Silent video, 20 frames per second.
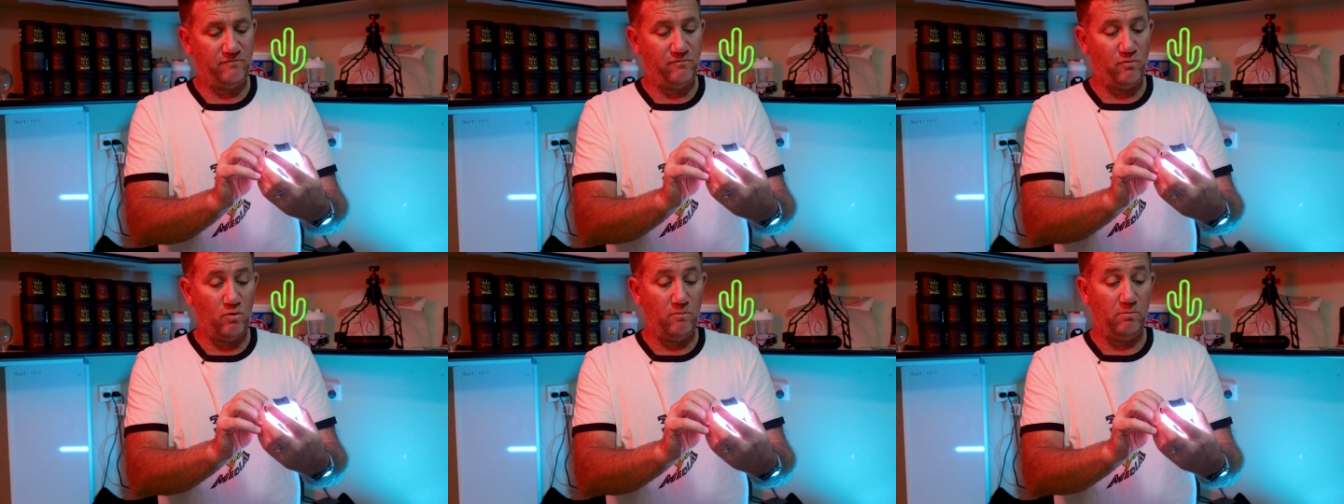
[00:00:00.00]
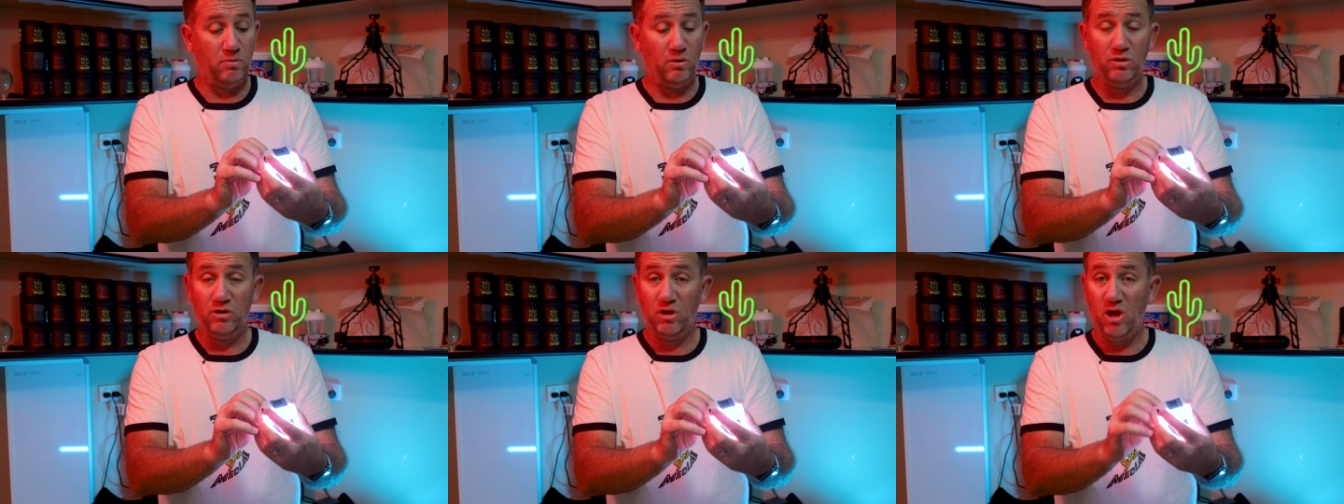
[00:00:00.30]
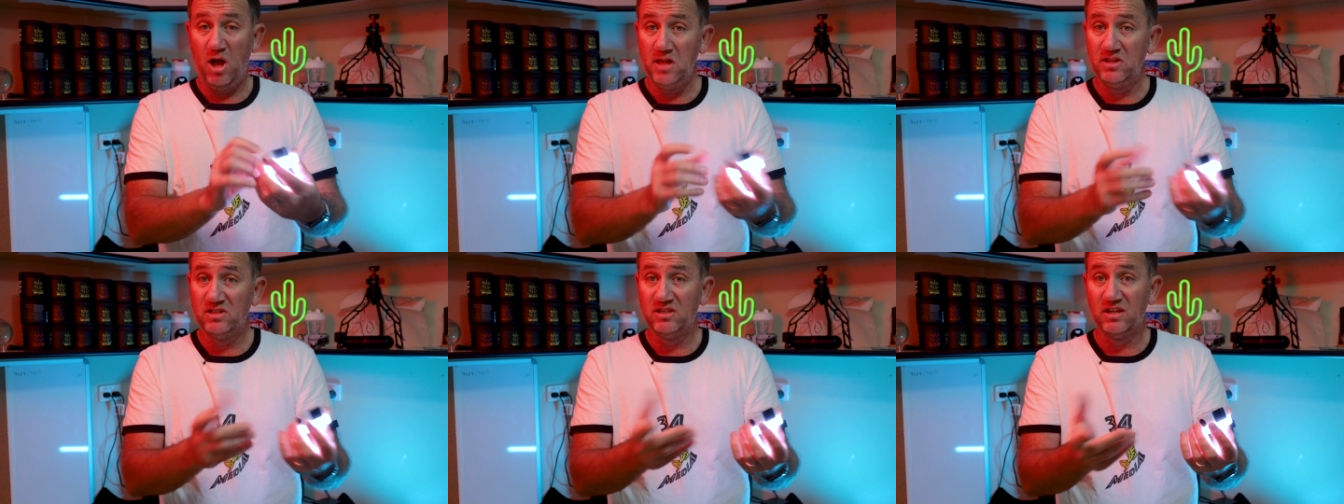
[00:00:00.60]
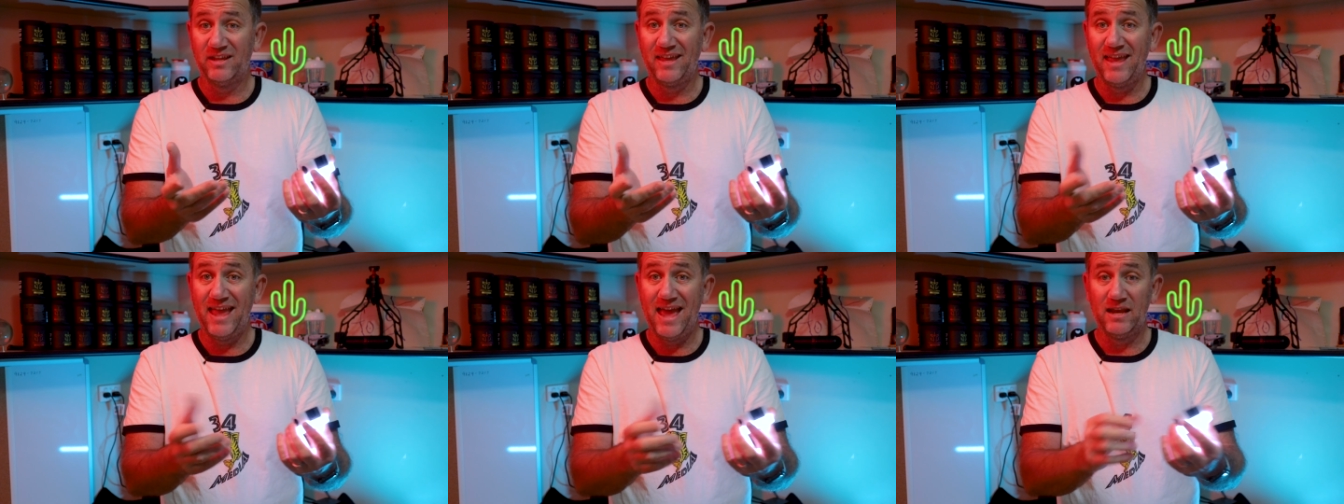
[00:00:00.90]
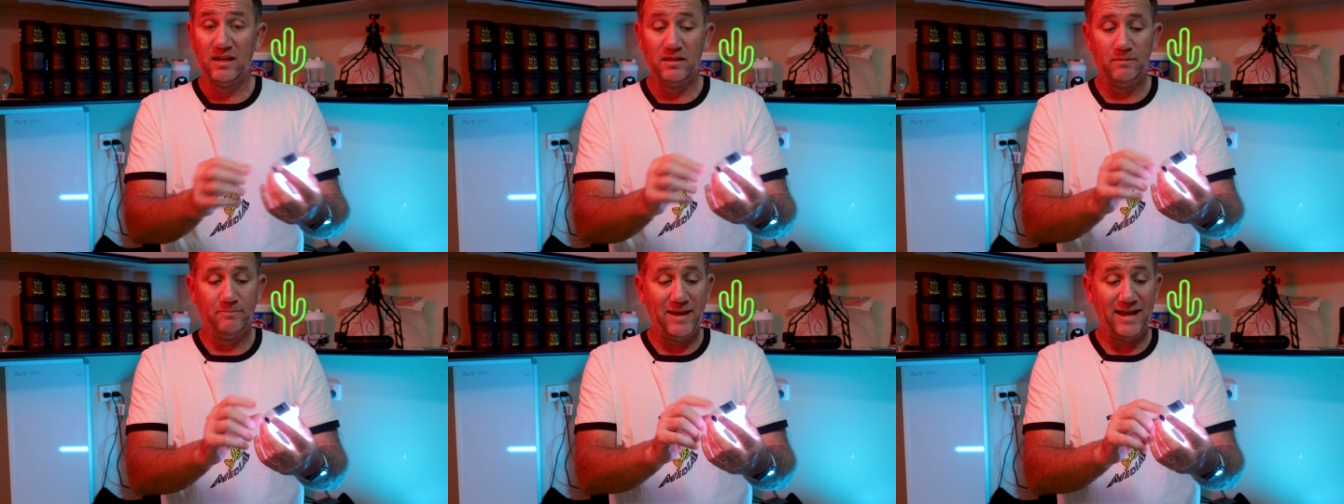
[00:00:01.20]
4 blue lights
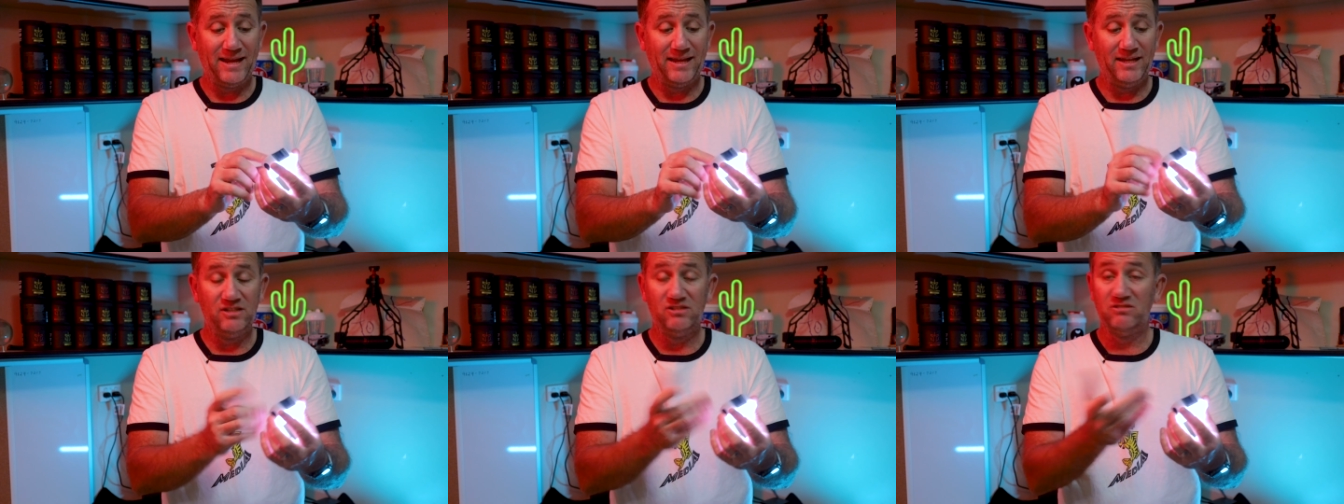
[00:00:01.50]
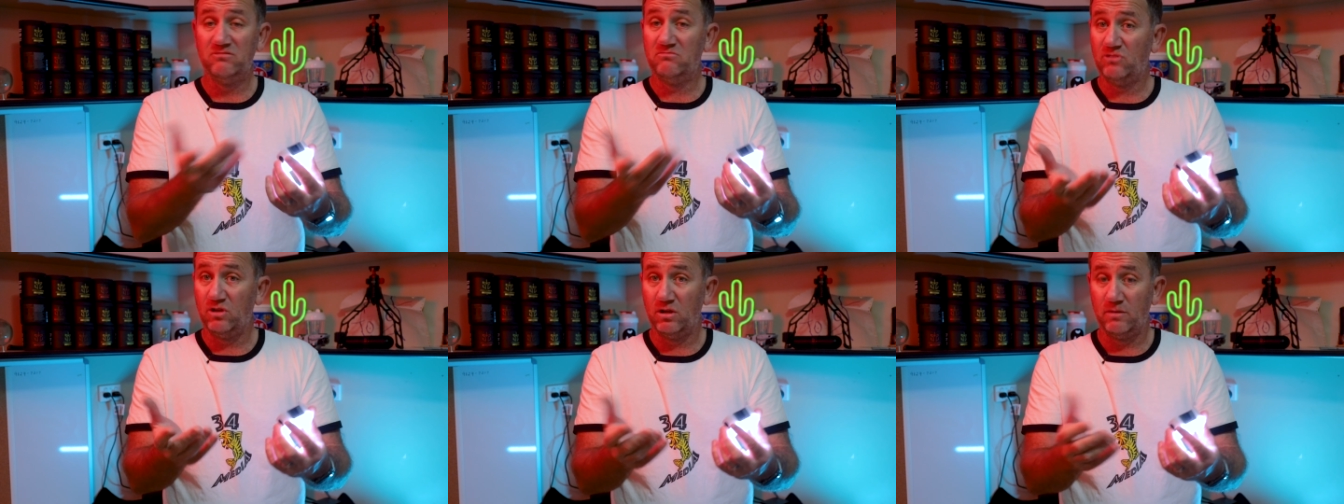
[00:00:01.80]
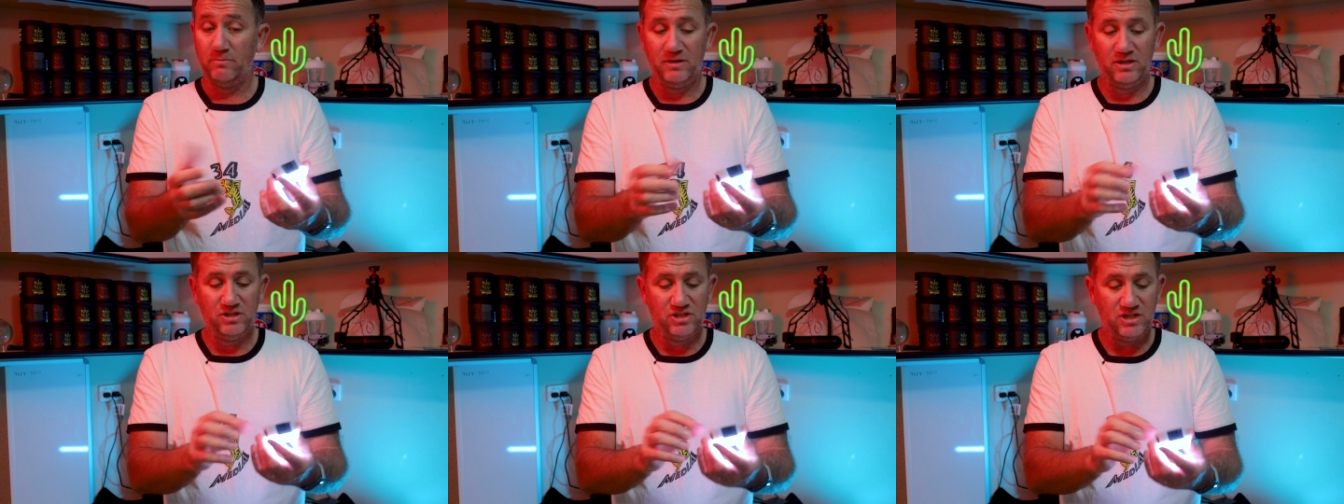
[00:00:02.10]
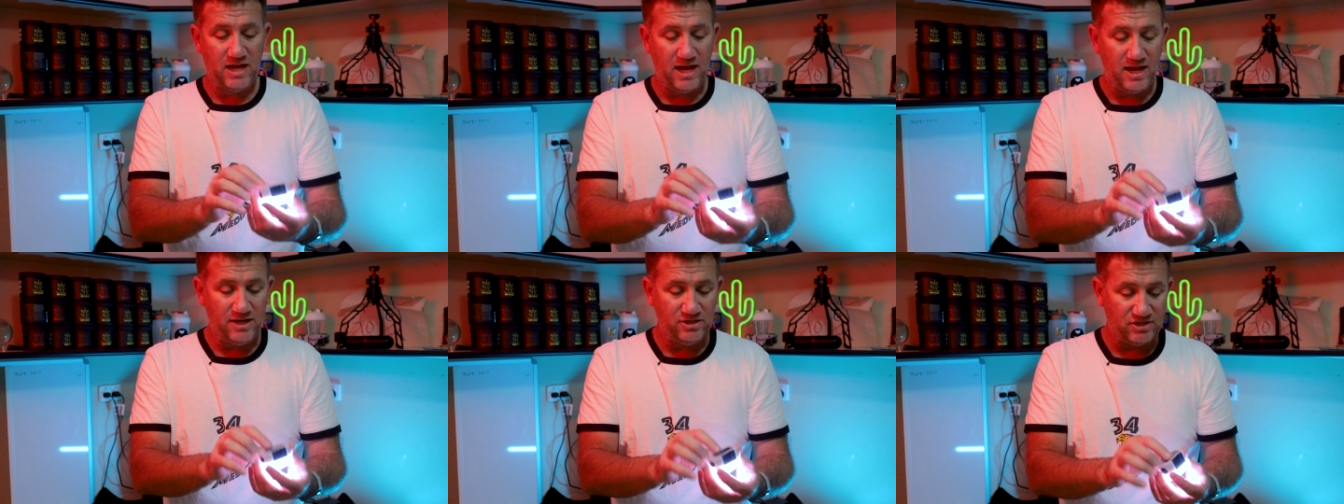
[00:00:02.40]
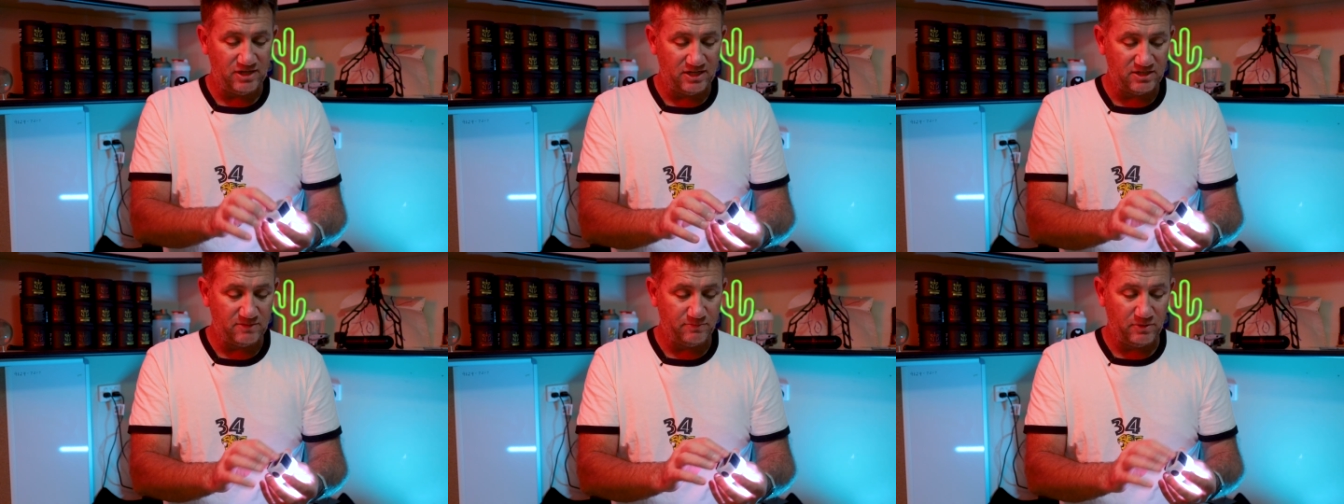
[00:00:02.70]
out of the package. Got a bit of charge,
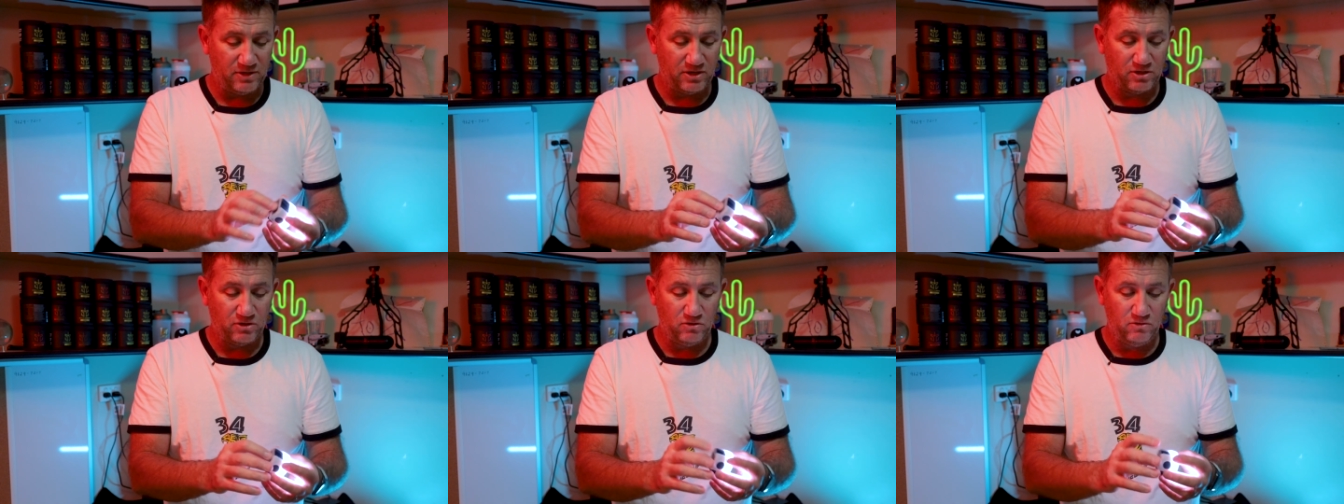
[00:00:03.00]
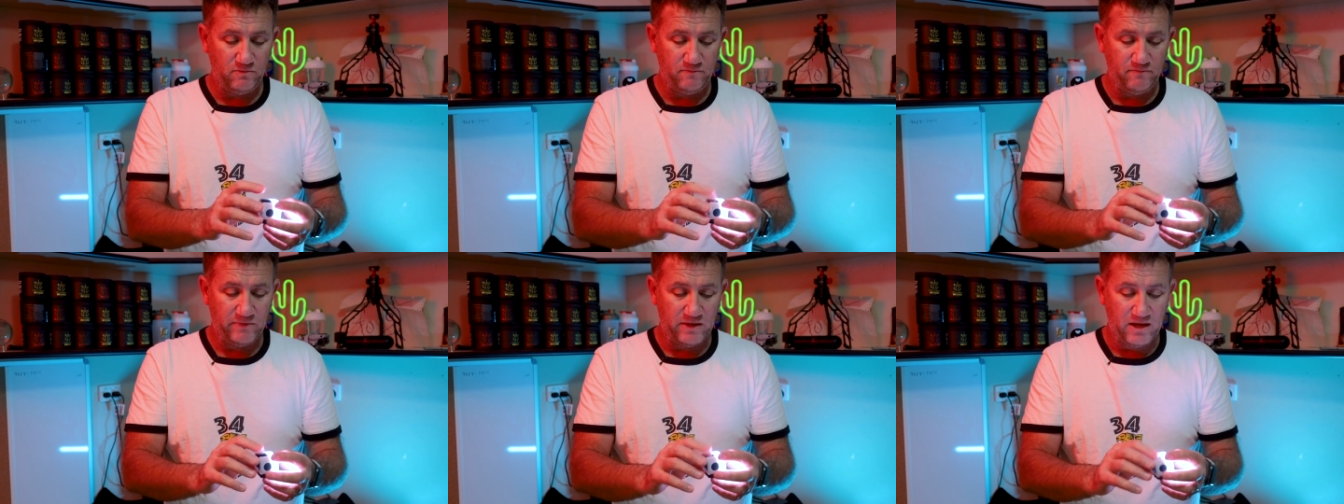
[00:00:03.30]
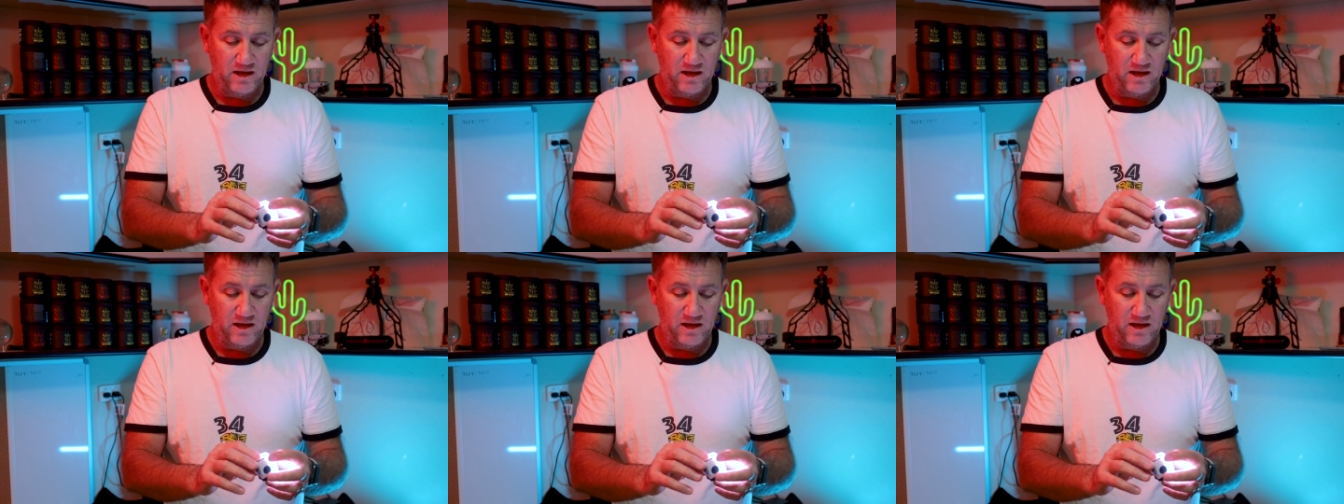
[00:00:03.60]
so that's pretty cool.